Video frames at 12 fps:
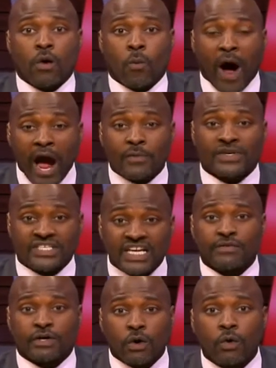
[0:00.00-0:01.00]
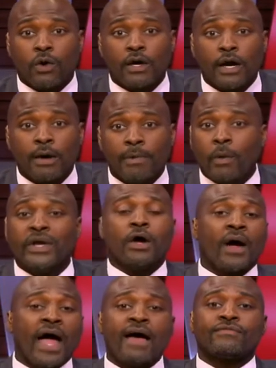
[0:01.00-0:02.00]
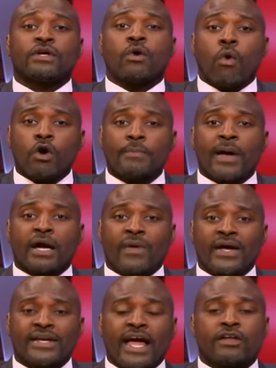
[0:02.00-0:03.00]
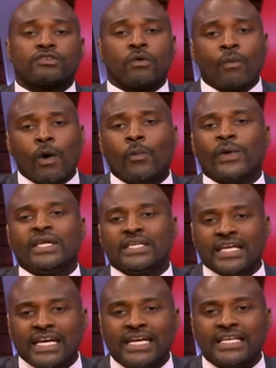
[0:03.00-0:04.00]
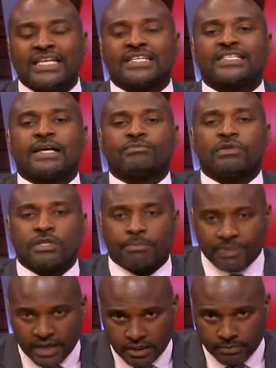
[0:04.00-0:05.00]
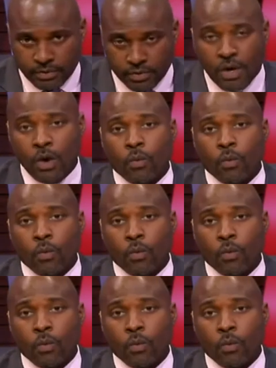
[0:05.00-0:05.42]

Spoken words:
wide receiver core, but we don't have the quarterback right now. So what we need is something dependable.